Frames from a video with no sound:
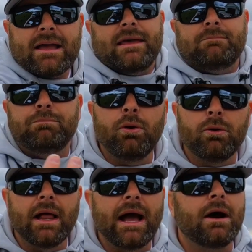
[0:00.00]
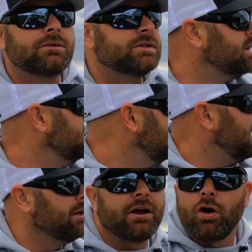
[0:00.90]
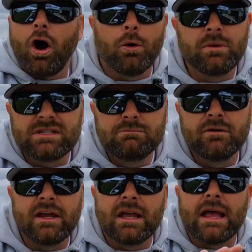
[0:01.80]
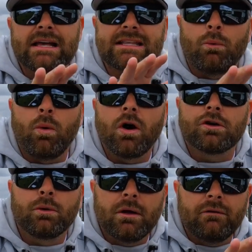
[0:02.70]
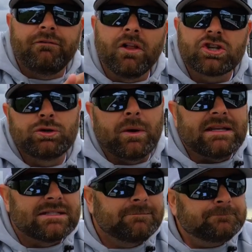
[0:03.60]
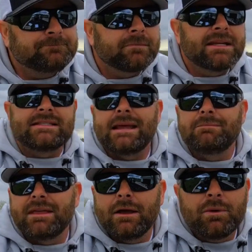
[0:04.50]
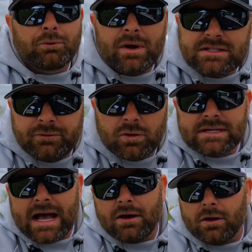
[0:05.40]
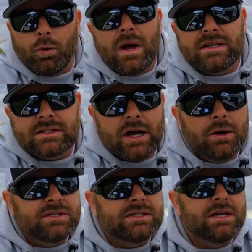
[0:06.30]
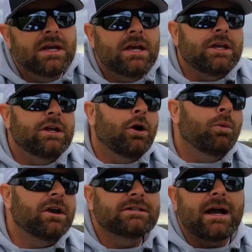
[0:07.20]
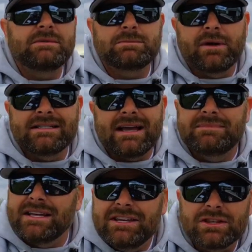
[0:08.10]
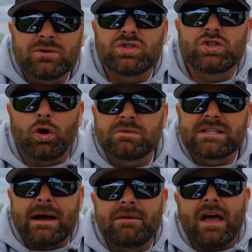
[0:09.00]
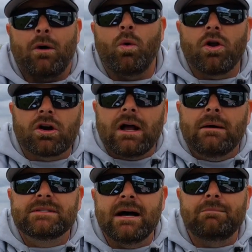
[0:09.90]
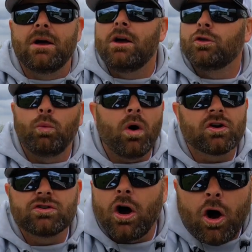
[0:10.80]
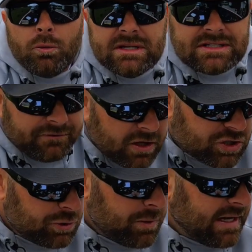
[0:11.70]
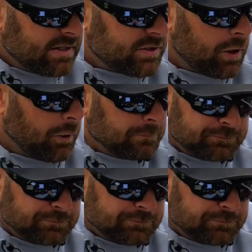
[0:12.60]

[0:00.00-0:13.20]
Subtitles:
they pull out, they're always moving as that water fluctuates. Same thing with reservoirs out on the West Coast. You know, wintertime, springtime, until you get those storms coming, that water comes up, the water's always fluctuating. So